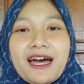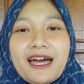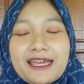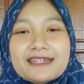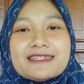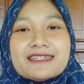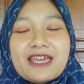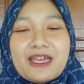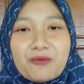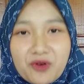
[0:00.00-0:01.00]
is
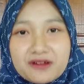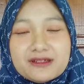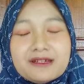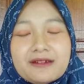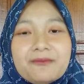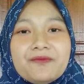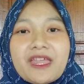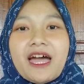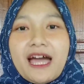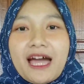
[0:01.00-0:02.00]
important.
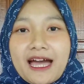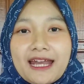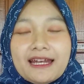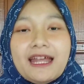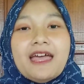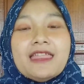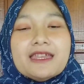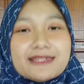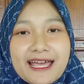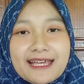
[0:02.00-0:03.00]
And the
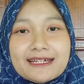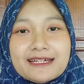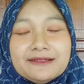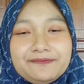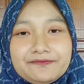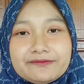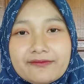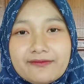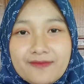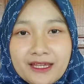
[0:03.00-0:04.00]
second
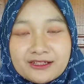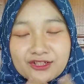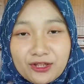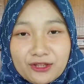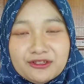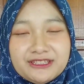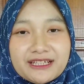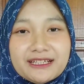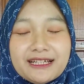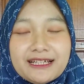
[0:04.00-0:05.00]

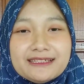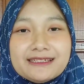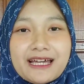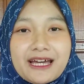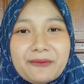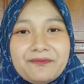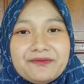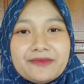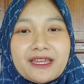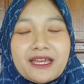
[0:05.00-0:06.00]
solution is that
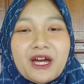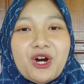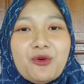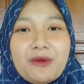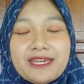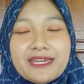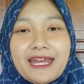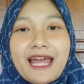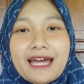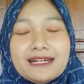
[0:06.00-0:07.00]
we
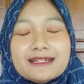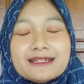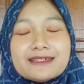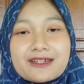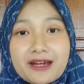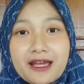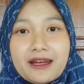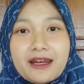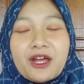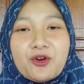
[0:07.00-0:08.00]
can
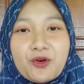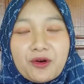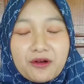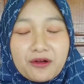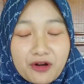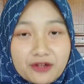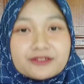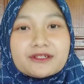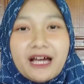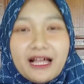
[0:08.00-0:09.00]
understand
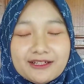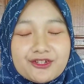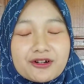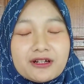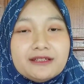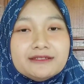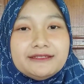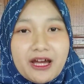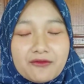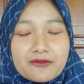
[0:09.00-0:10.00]
cross-cultural
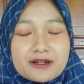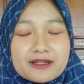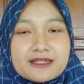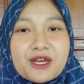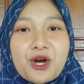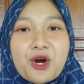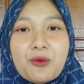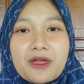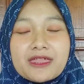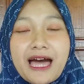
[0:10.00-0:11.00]
diverse
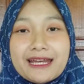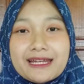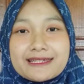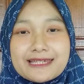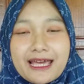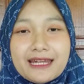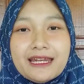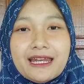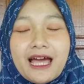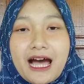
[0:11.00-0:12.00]
with understand
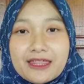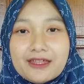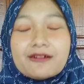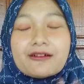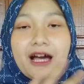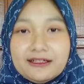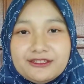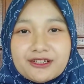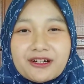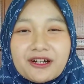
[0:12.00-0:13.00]
other
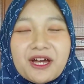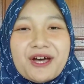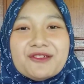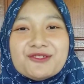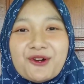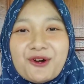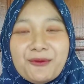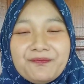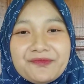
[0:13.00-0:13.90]
culture. So